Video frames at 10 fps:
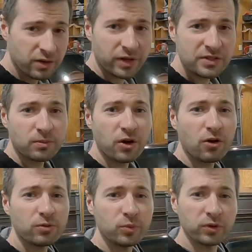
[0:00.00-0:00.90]
and I've got some
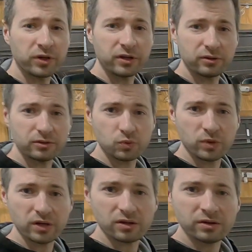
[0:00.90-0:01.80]
cardboard here as
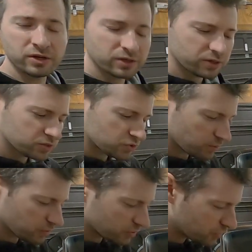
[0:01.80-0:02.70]
well. So
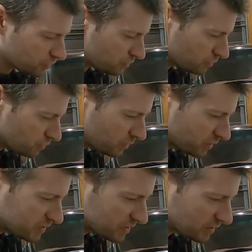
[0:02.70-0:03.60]
what we're going to do
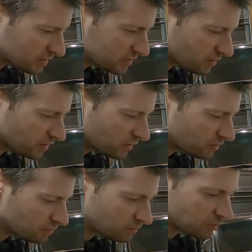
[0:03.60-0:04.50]
is set this on
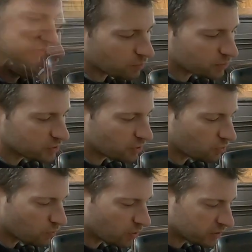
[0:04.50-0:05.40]
here. What we
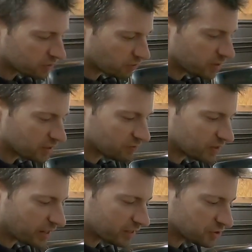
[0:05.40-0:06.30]
don't want are any of
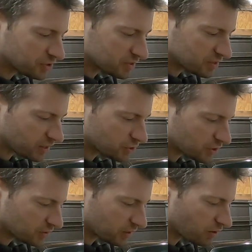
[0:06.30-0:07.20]
the edges
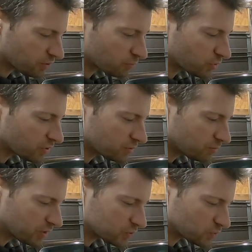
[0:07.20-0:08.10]
touching the cardboard,
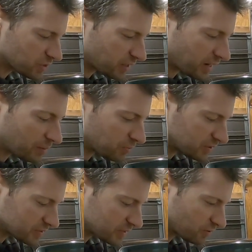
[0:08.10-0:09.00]
because what's going to
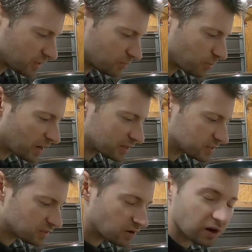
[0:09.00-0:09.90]
happen is they'll get
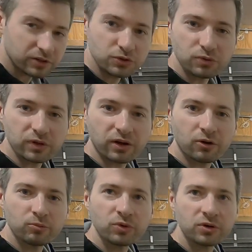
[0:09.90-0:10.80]
epoxied onto the
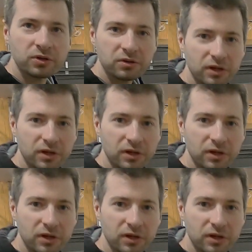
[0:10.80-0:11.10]
cardboard